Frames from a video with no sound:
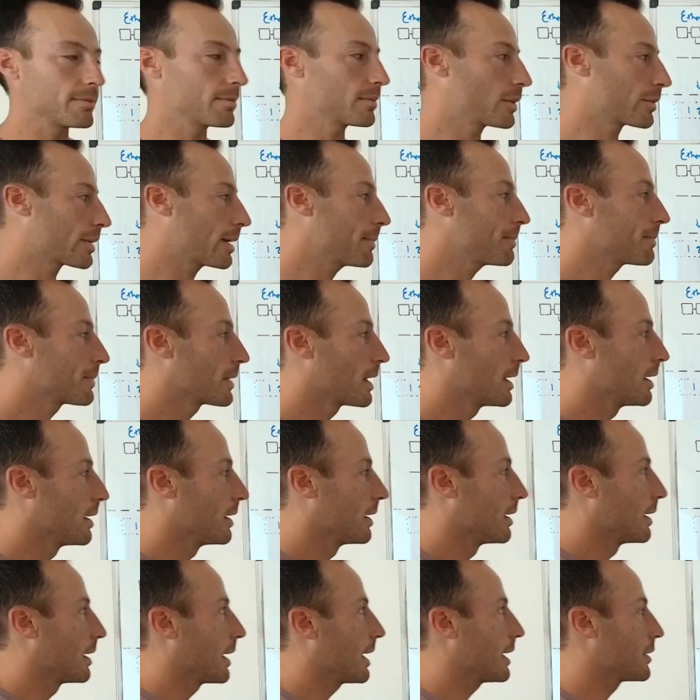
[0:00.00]
Okay.
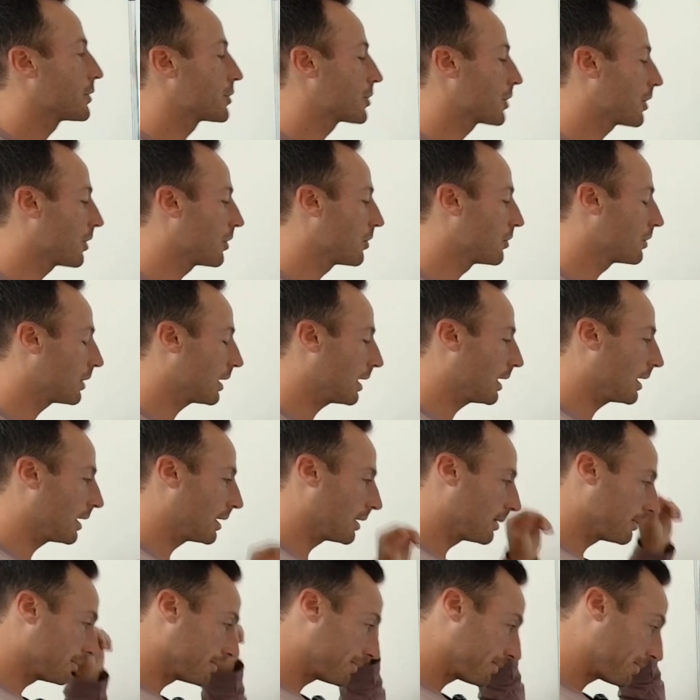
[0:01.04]
And so all